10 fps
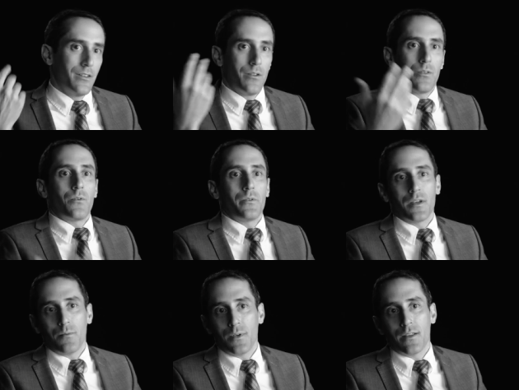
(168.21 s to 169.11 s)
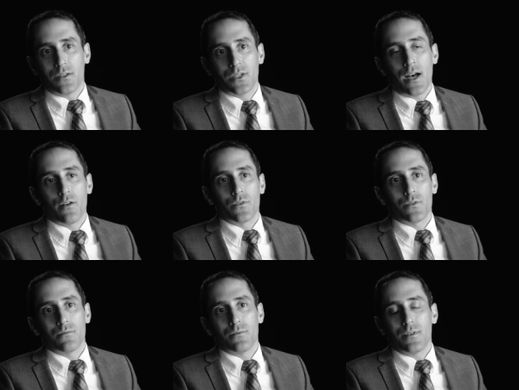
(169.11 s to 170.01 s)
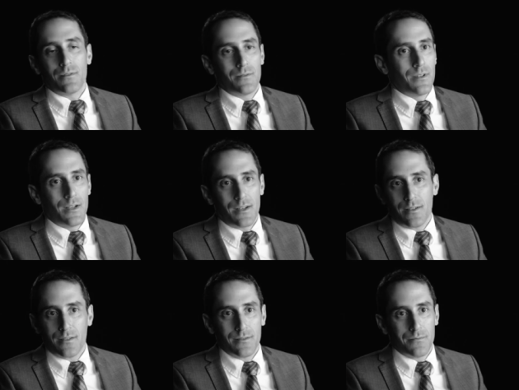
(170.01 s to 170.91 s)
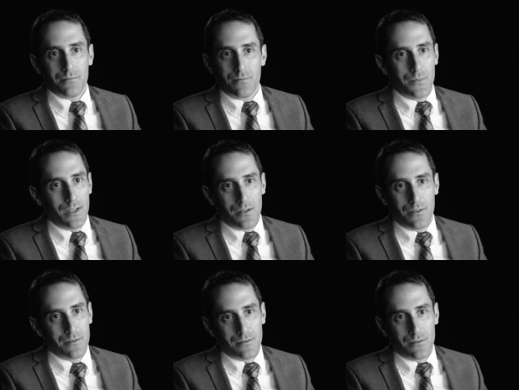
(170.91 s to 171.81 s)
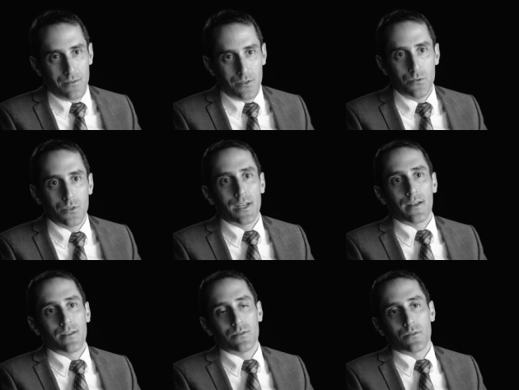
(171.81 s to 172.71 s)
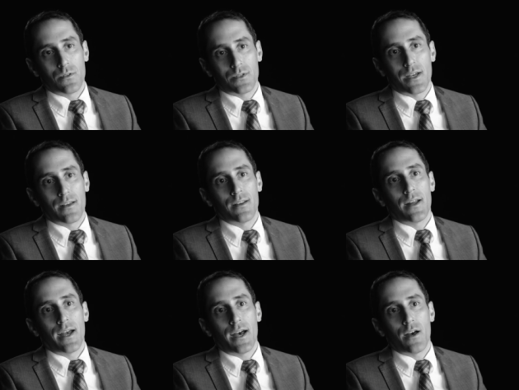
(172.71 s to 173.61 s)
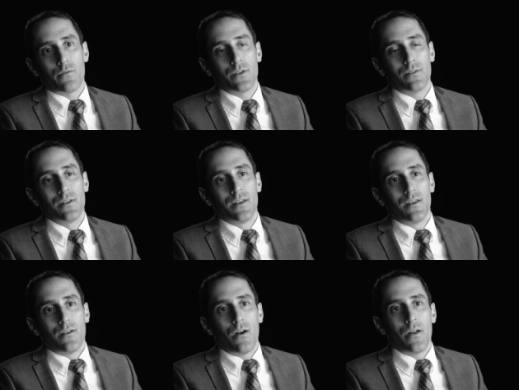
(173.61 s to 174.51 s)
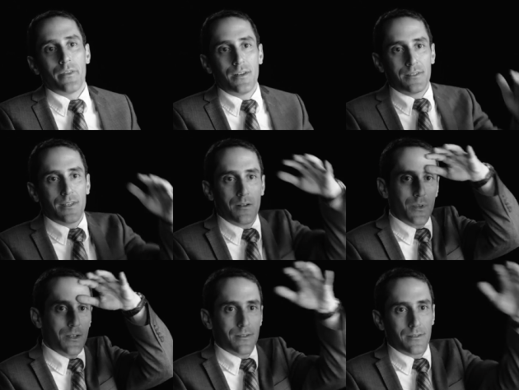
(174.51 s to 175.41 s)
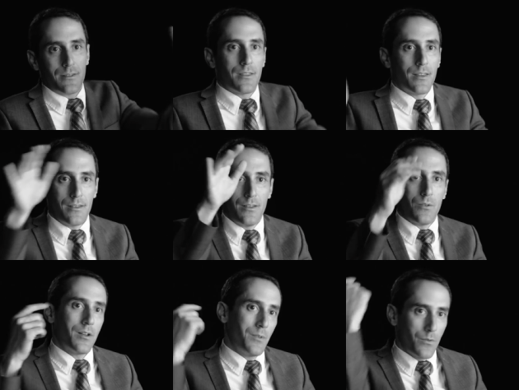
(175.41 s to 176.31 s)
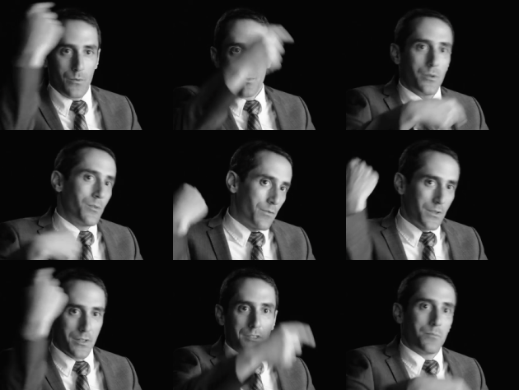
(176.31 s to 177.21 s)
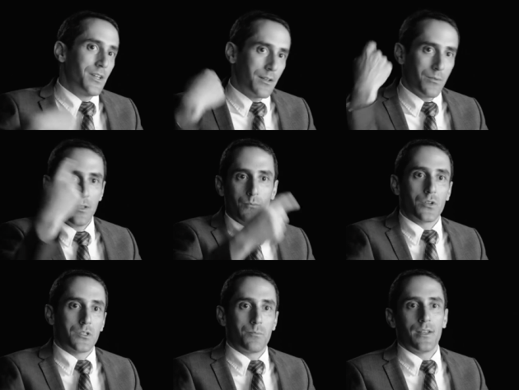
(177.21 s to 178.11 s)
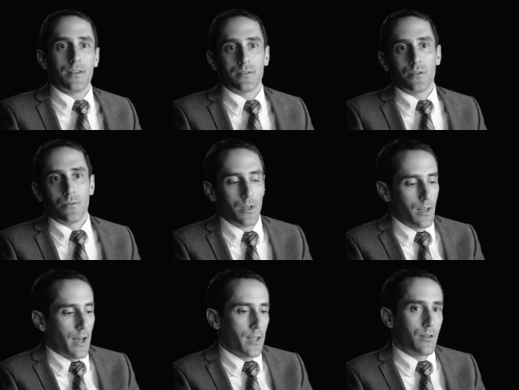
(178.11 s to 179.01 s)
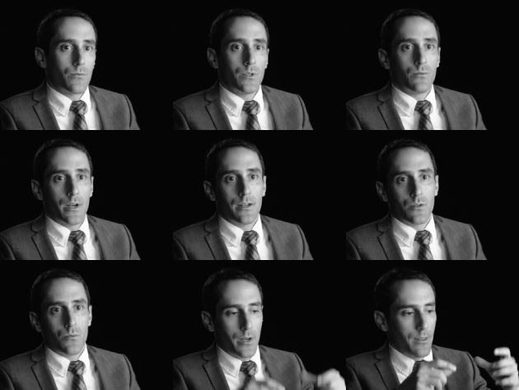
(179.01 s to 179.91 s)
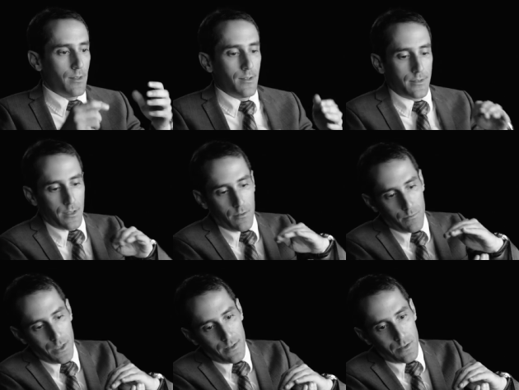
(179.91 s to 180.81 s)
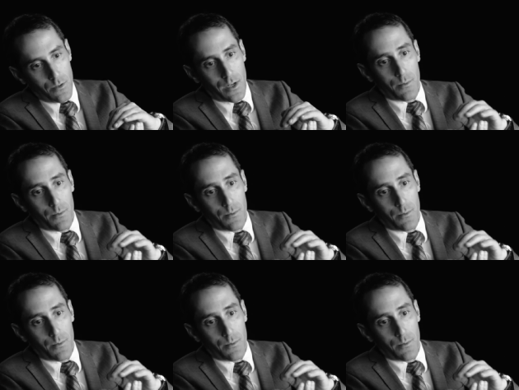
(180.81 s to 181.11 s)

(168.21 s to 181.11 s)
you know, they're only going to be on the shot for, you know, 2 seconds or a second and a half, and all that it's going to be is the thing, you know what I mean? If we really want to feel it spinning, we need more spinning. So I can re-render one that instead of being two